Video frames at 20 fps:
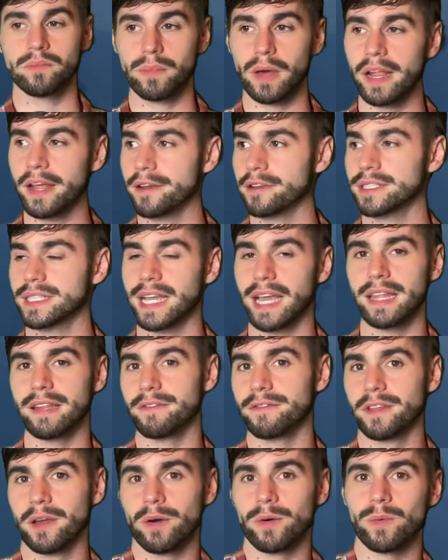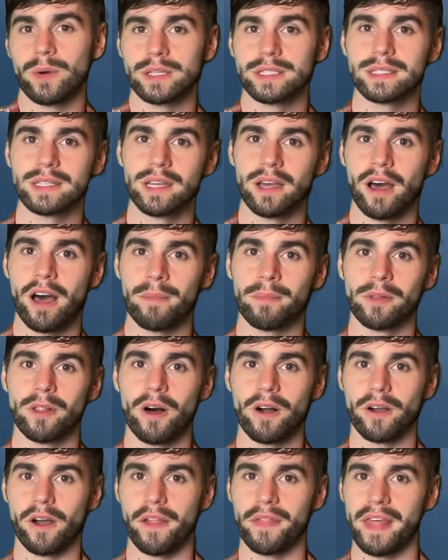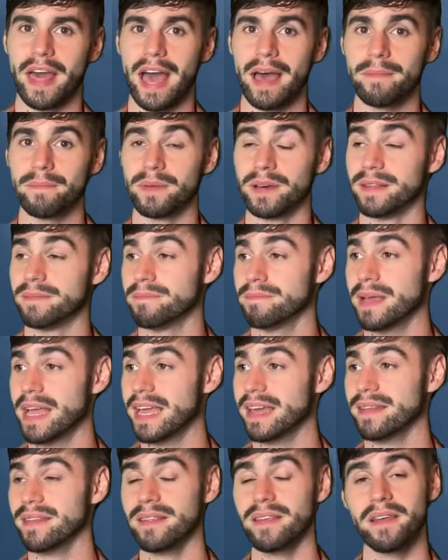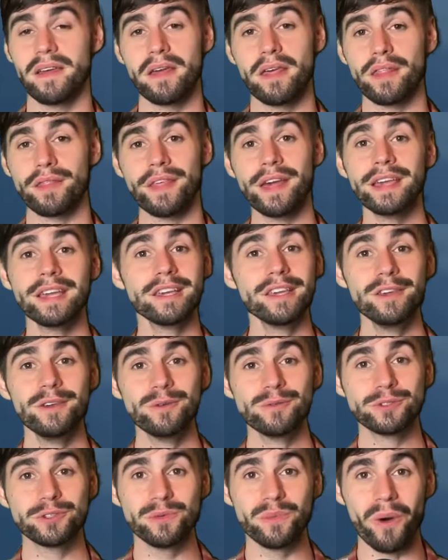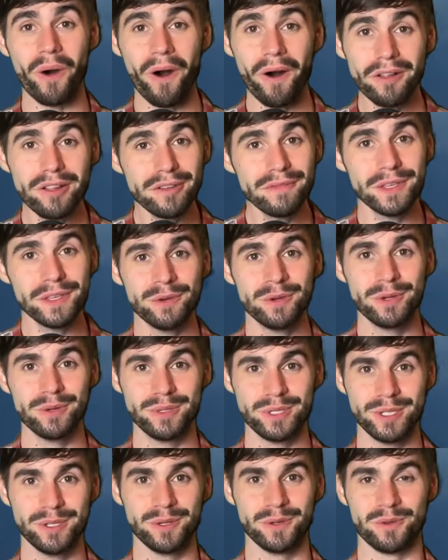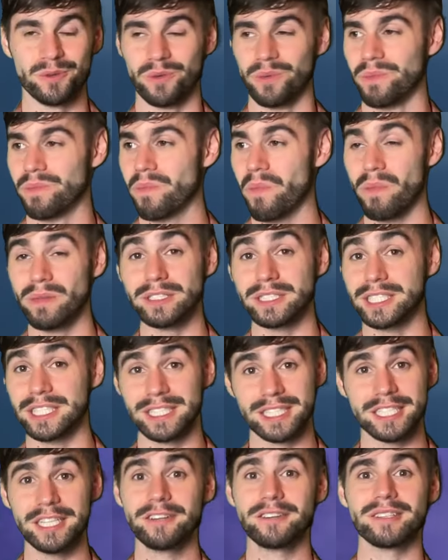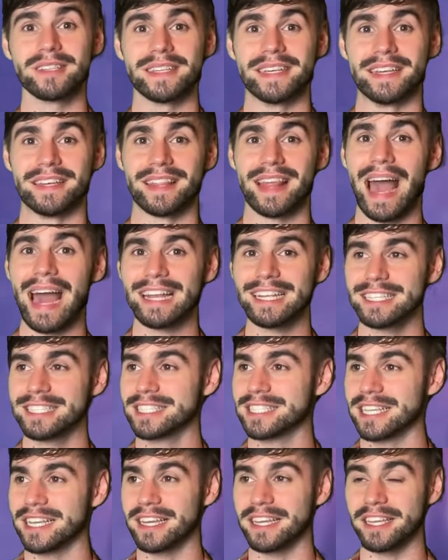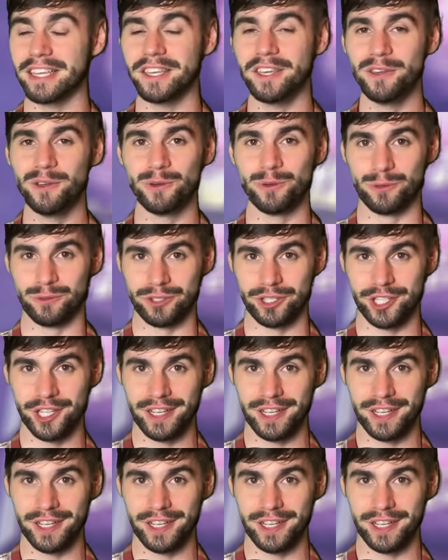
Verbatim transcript: But I understand if no one wants to hop along on that, but man, thank you to all of who do. Sincerely, that is huge.